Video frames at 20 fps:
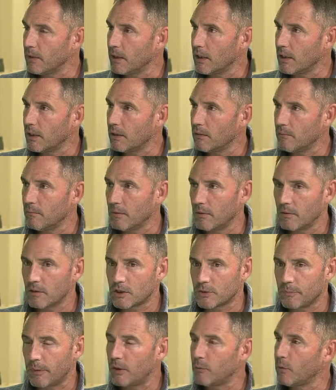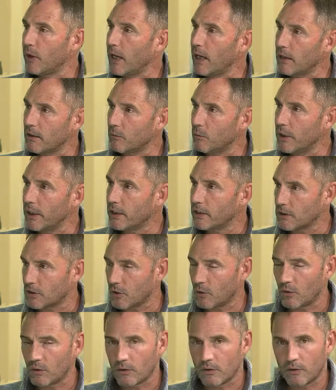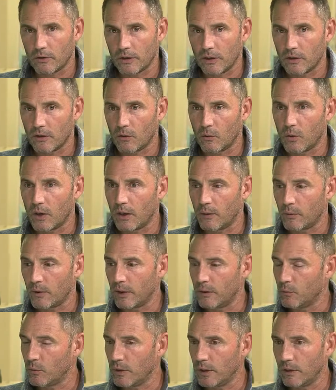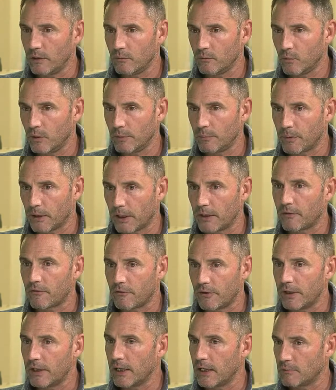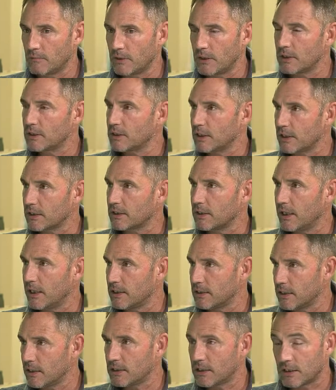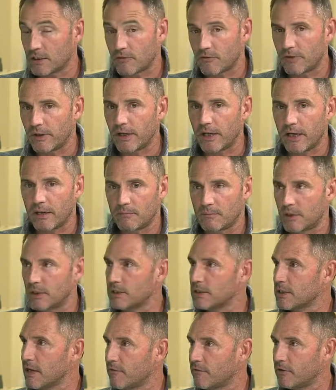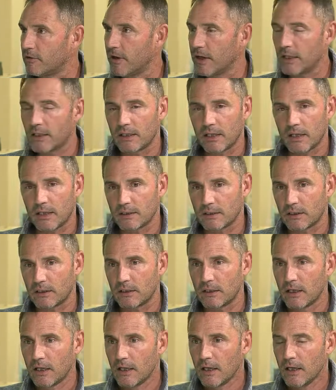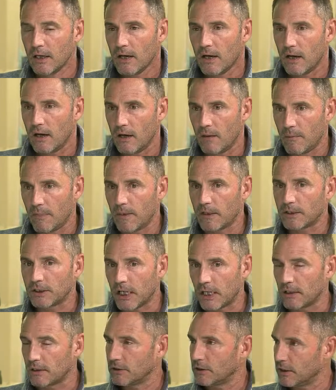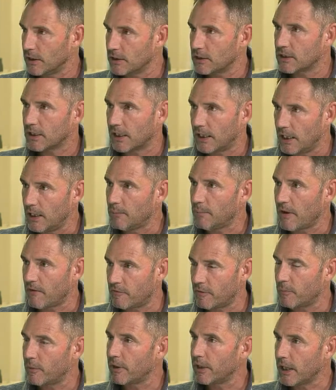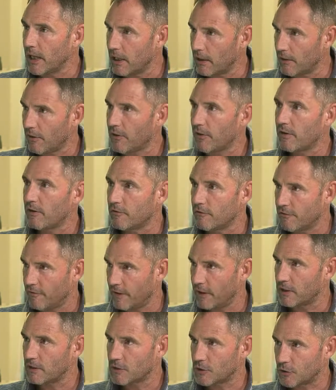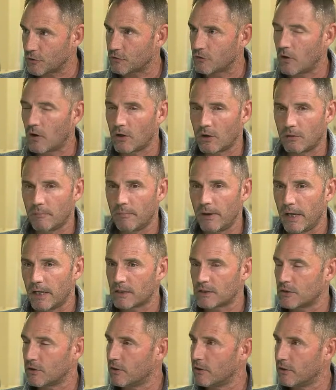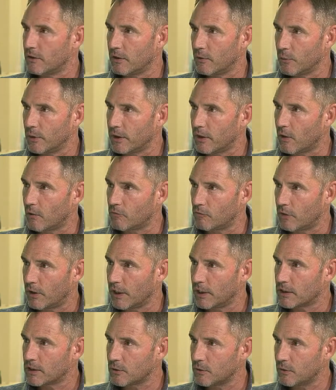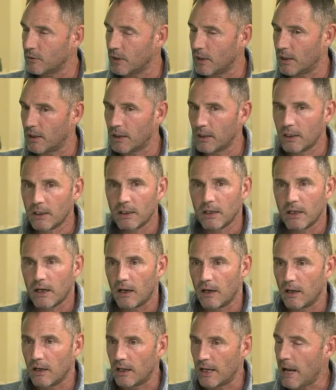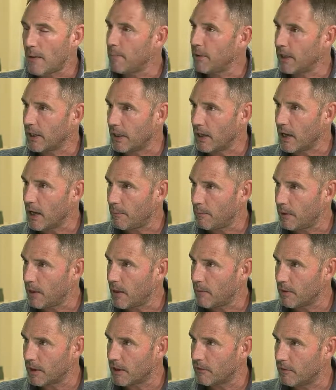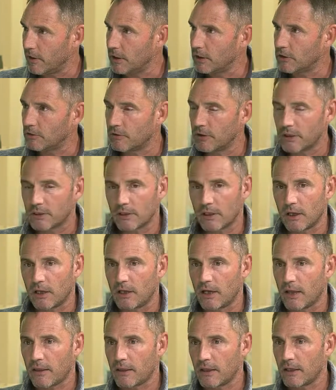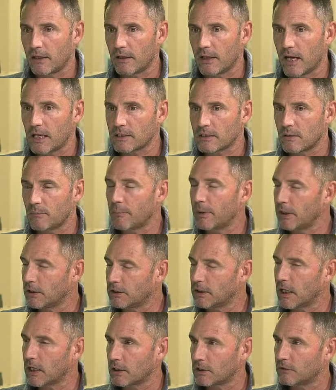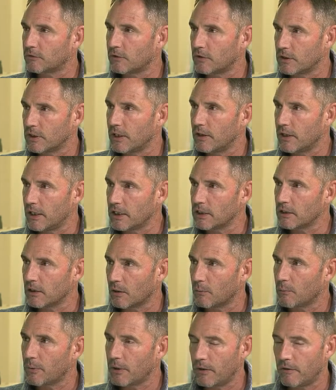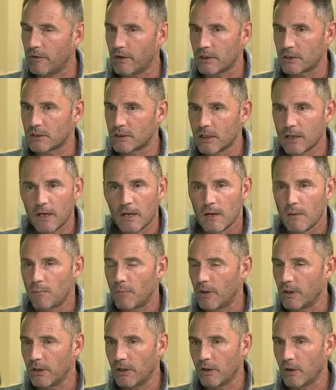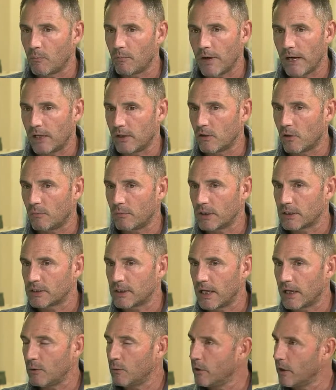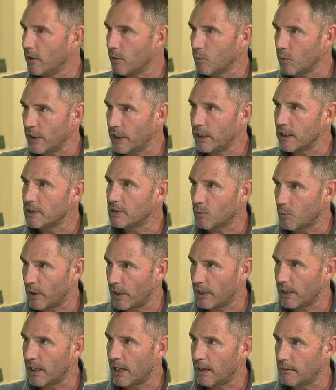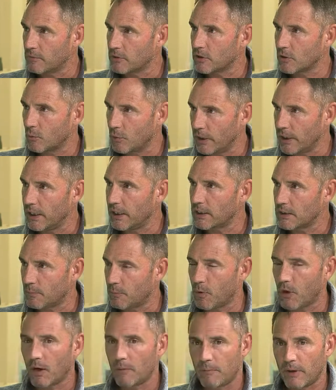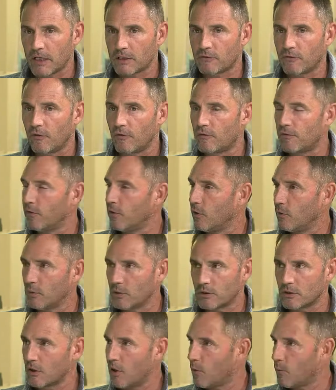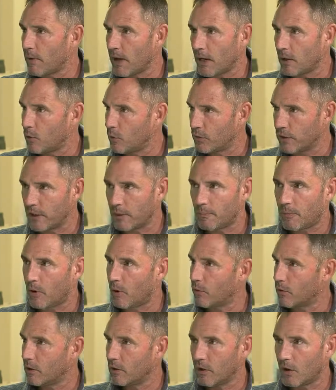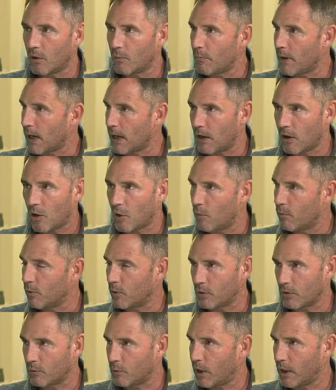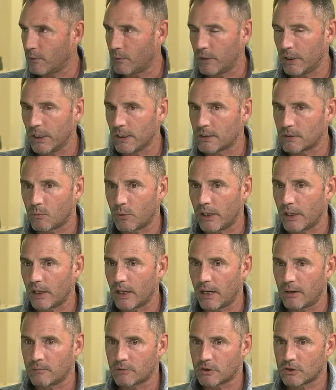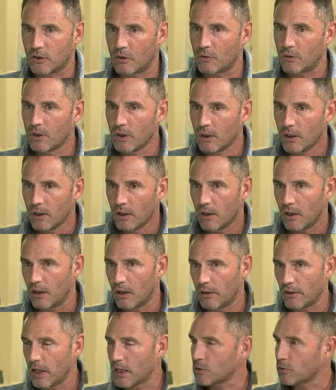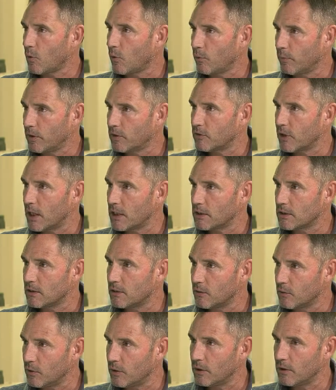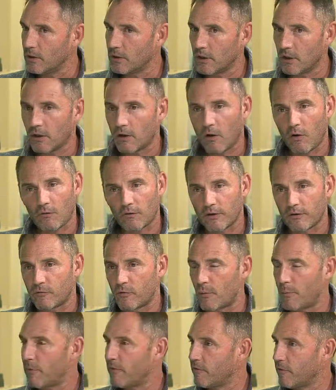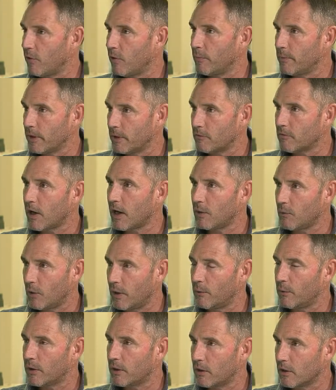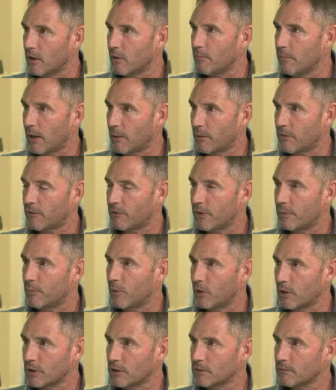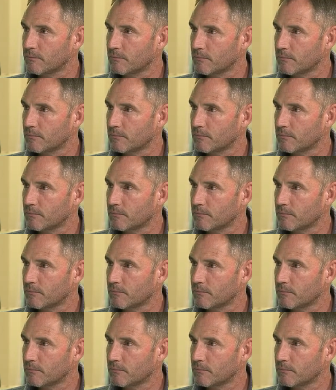Uh spin we had a week or so ago, you know, where we, we, we played three games in six days. This is three games in seven or eight days. And uh, the challenge is to keep everybody healthy and fit and strong and make certain that we don't run into uh, uh, an epi epidemic of injuries. And I think that's the big challenge for us in these little periods. But, you know, make no mistake, you know, we need to win games. So we need to put our best foot forwards no matter who the opponent, no matter home or away, we need to win games. So uh, that's what we'll be trying to do. And hopefully, if we perform in the right way, we can come back with three points.